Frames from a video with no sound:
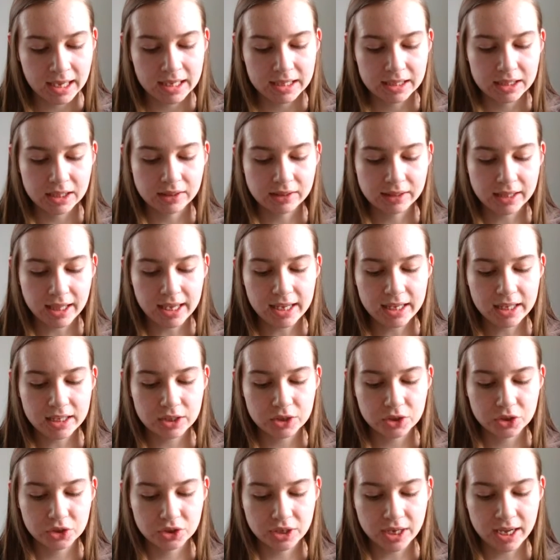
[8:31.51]
The light
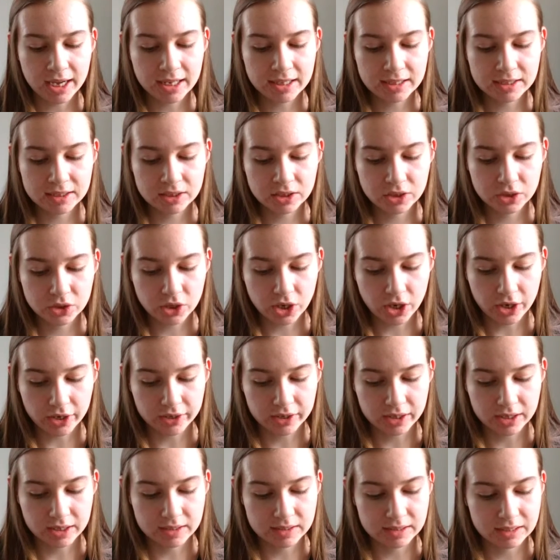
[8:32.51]
shines in the
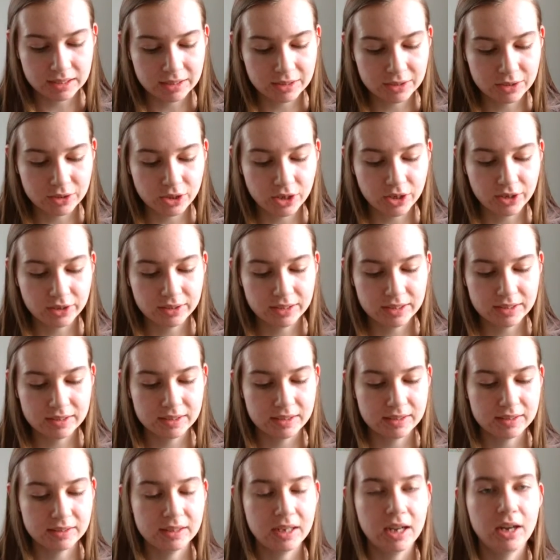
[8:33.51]
darkness, and the darkness
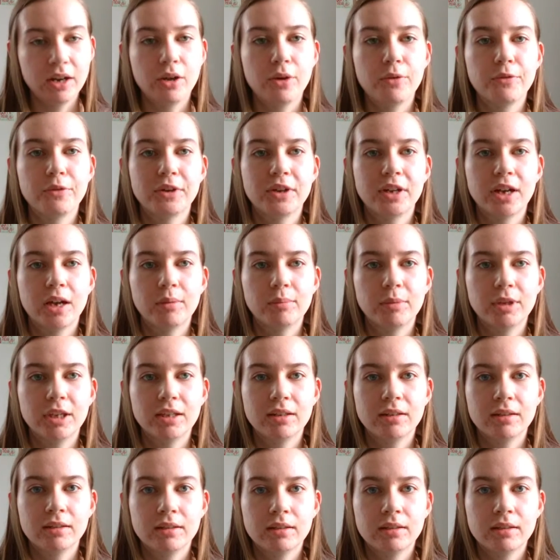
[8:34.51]
has not overcome it."